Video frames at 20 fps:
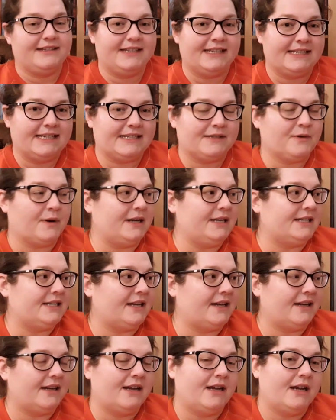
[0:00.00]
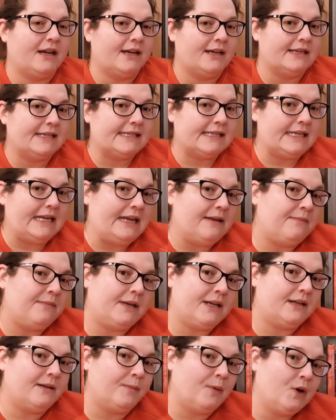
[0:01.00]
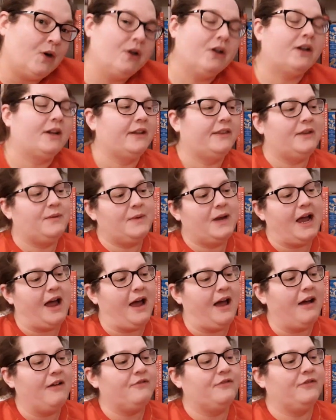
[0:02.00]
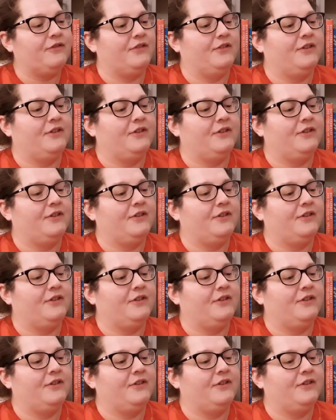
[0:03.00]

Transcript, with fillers: This is quite a slim little book that we have.